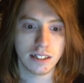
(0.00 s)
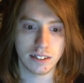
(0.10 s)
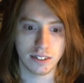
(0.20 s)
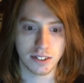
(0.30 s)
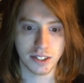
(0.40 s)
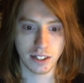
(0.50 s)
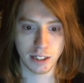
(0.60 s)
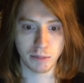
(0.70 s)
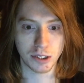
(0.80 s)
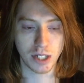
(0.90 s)
There's still going
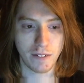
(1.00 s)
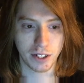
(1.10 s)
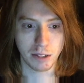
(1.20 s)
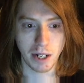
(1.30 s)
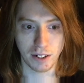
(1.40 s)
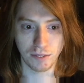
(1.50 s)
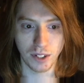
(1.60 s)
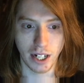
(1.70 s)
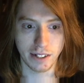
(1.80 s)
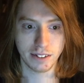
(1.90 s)
to be traffic no matter
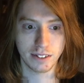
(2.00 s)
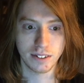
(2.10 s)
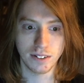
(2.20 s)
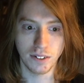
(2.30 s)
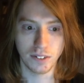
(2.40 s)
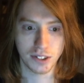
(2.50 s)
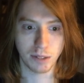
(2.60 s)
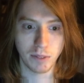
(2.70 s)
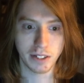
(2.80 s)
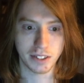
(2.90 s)
what.
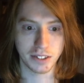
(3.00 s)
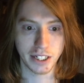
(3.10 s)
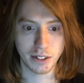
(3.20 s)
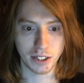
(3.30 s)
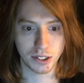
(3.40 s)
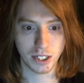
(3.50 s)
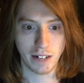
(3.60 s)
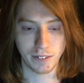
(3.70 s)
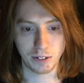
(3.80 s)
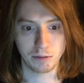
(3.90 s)
Some ways to decrease
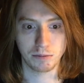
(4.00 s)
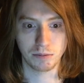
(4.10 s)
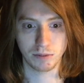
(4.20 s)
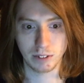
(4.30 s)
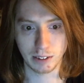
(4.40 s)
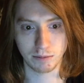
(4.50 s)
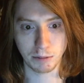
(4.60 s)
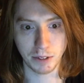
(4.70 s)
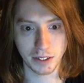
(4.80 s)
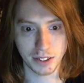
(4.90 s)
traffic would
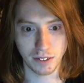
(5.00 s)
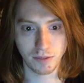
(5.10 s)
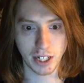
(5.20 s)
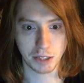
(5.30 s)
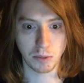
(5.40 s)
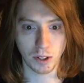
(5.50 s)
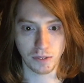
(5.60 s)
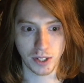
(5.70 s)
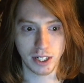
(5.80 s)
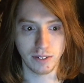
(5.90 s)
be to invest more in
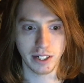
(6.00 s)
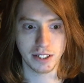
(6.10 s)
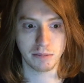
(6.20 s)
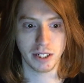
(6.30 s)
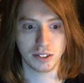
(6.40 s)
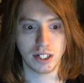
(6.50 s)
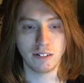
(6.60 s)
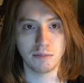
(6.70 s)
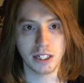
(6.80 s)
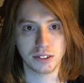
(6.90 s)
railways to make
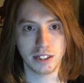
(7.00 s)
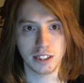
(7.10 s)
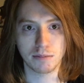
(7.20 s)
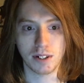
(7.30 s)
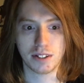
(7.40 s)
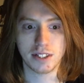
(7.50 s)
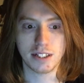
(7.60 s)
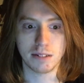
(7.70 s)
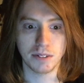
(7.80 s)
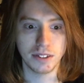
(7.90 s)
travel by trains more
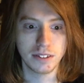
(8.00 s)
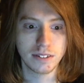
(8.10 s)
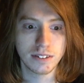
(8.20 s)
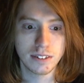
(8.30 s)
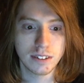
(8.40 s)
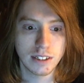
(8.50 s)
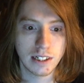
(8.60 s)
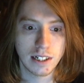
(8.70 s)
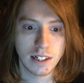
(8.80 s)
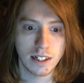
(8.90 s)
accessible.
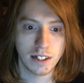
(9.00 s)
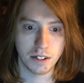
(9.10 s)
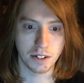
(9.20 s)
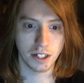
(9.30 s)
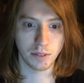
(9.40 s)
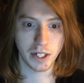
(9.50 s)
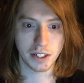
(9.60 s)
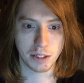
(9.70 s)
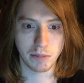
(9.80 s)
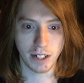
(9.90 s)
Another way
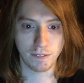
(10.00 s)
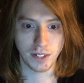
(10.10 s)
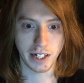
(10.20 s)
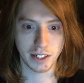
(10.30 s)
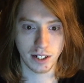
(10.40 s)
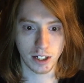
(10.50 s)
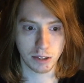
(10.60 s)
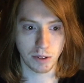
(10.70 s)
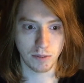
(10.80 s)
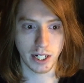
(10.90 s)
is to make flying cars
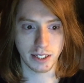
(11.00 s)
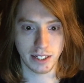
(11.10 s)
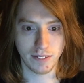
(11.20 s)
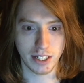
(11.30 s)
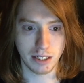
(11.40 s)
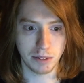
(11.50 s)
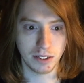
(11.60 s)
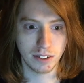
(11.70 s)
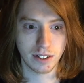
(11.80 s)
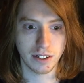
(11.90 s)
more widely
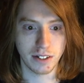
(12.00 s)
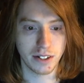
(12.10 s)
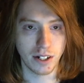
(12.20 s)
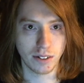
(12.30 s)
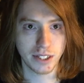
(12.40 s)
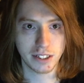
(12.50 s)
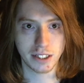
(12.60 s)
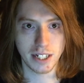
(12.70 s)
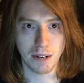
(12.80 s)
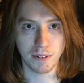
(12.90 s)
available. No, they should
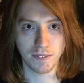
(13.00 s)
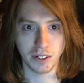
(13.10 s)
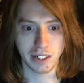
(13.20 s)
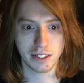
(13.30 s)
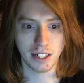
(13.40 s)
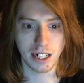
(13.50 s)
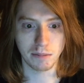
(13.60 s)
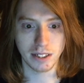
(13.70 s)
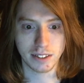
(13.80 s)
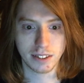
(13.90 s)
not be fully
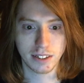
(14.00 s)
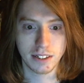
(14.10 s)
autonomous.